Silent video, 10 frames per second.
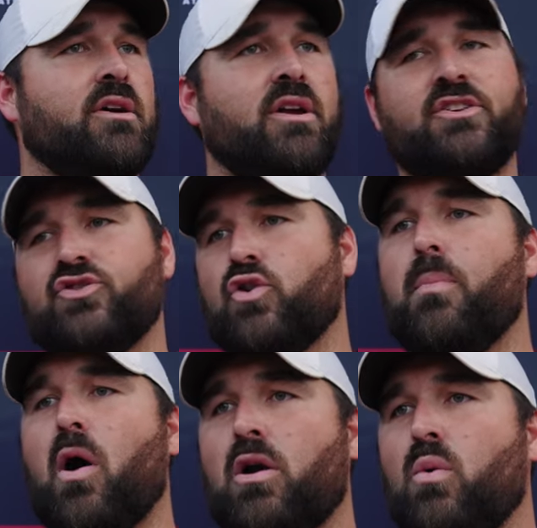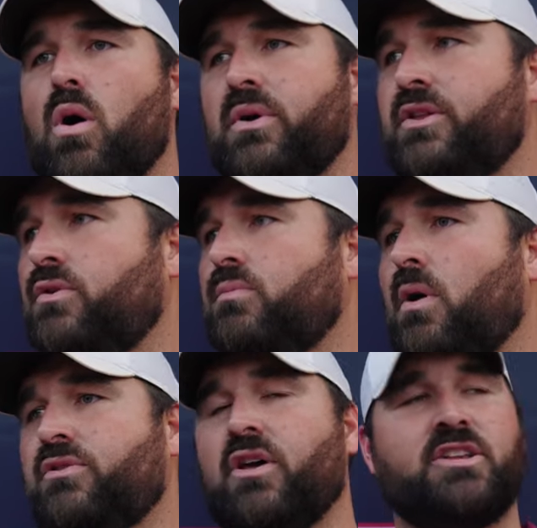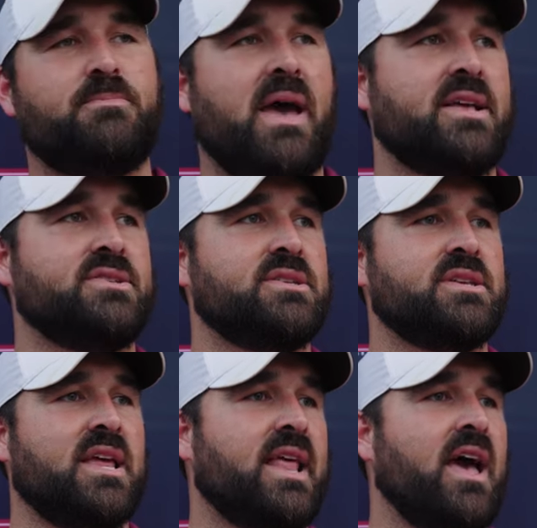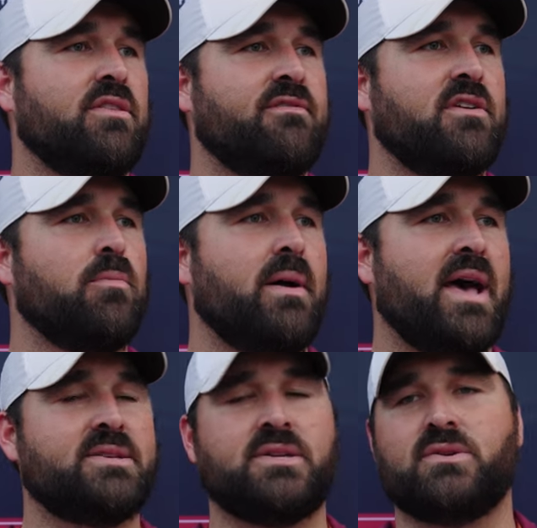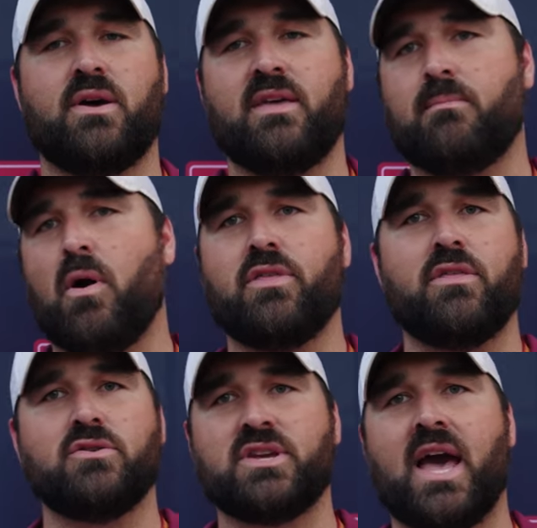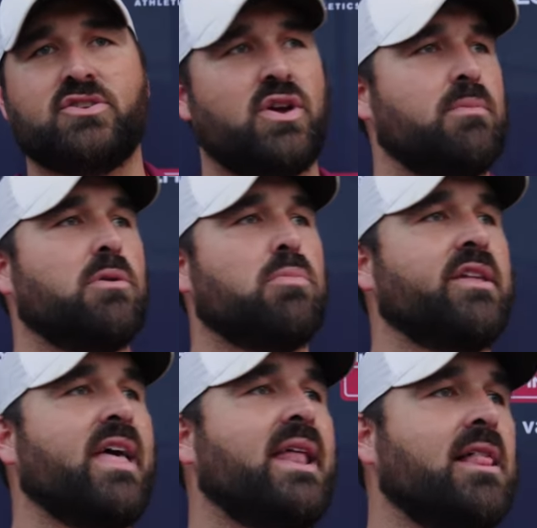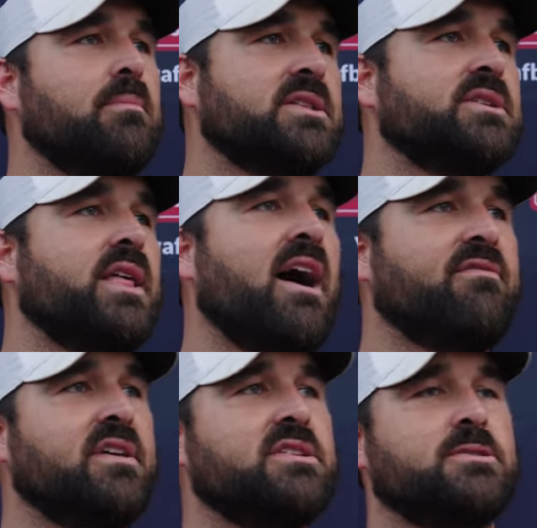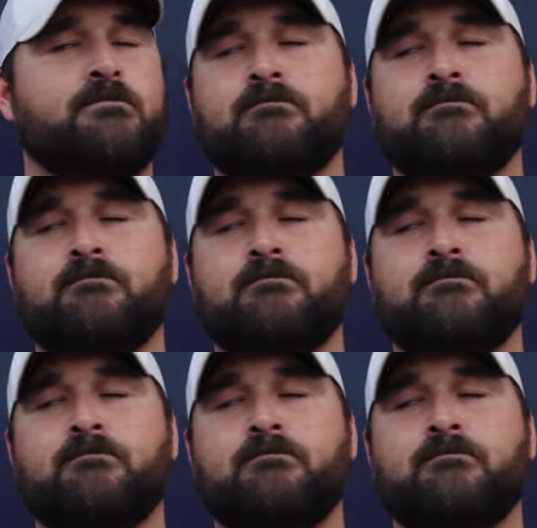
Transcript: They're an integral part of what we do, both touch passes and down the field passes. So I think both of those guys are able to bring that element to the offense.